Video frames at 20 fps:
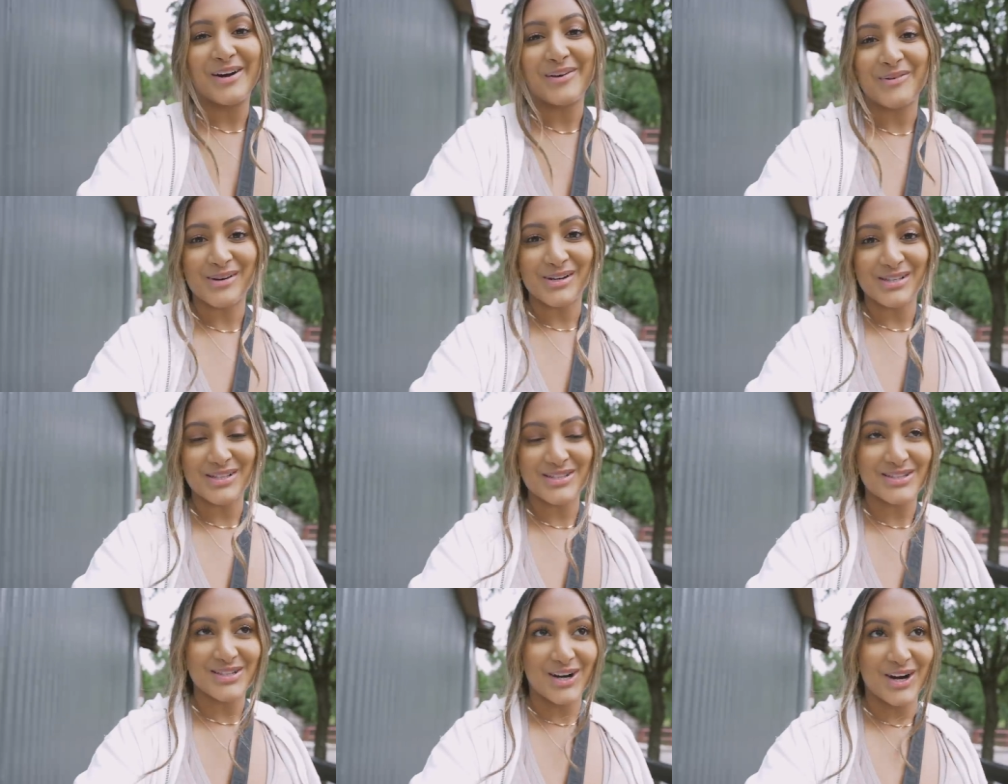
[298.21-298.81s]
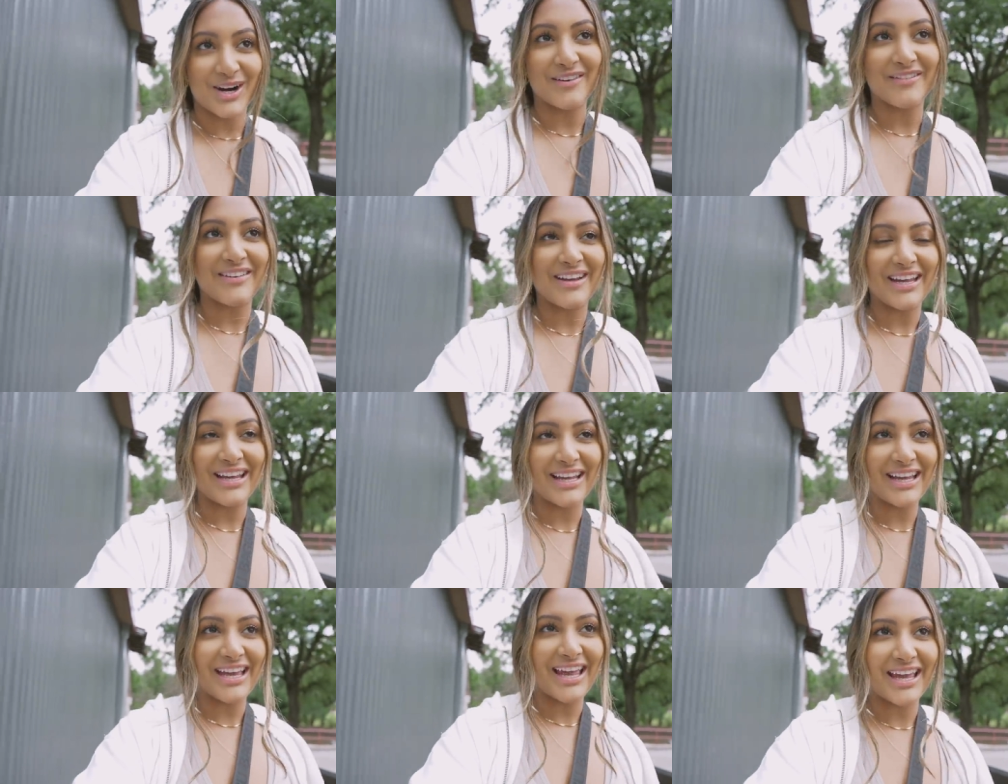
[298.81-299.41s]
We're
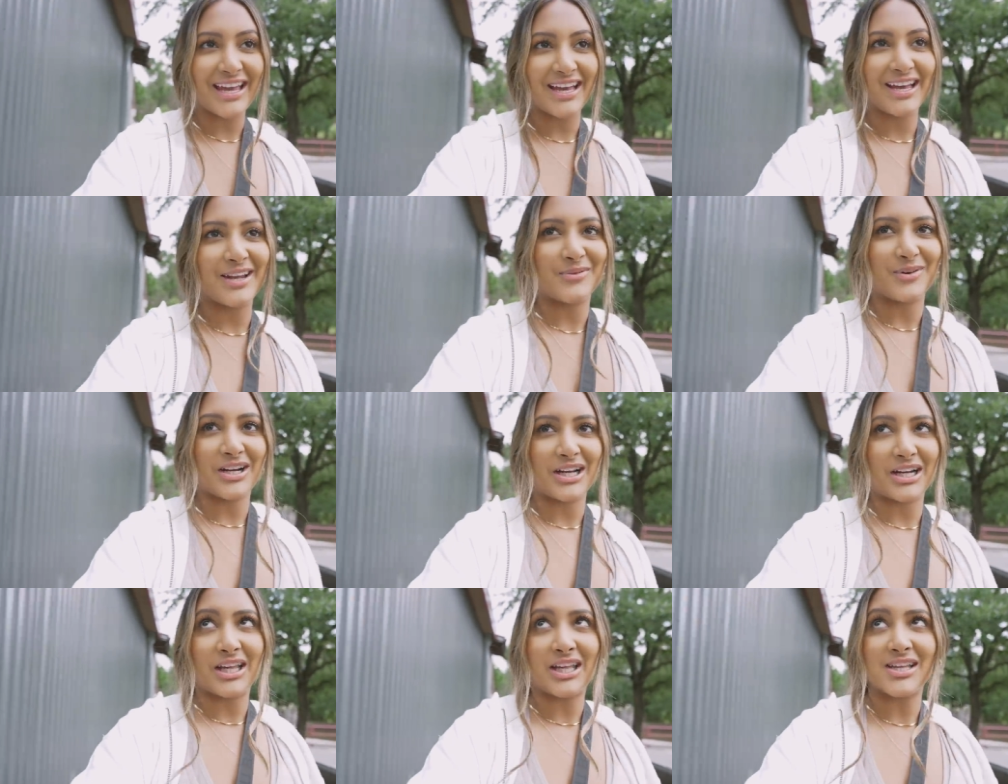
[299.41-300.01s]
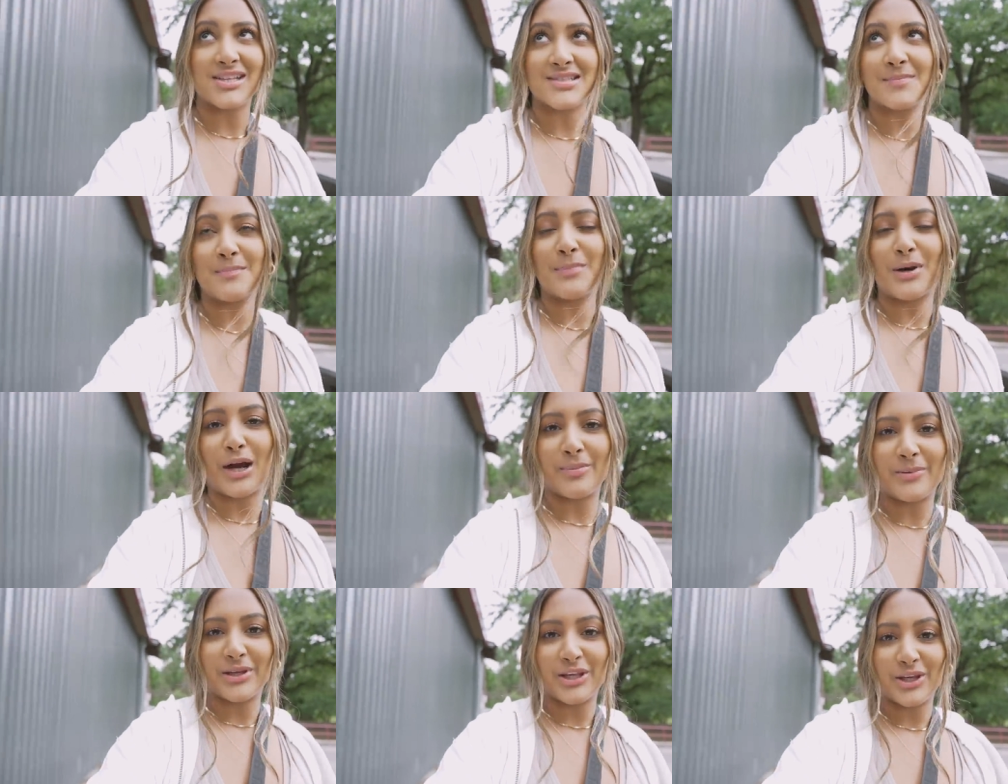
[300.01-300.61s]
starving and we're gonna get some
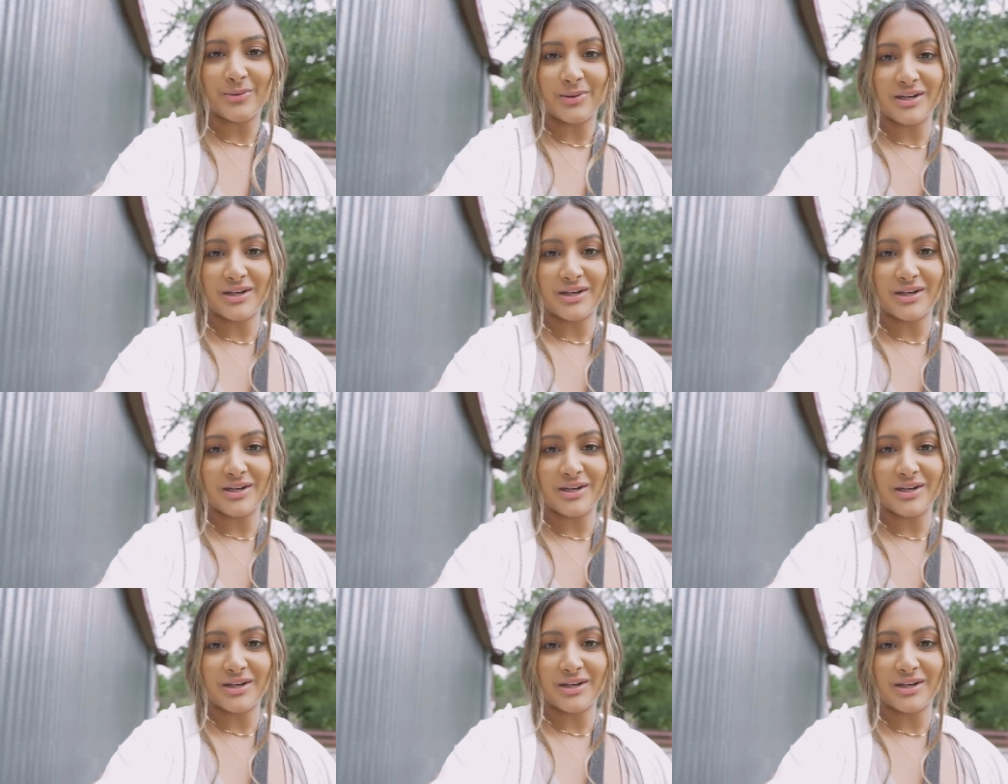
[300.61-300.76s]
barbecue.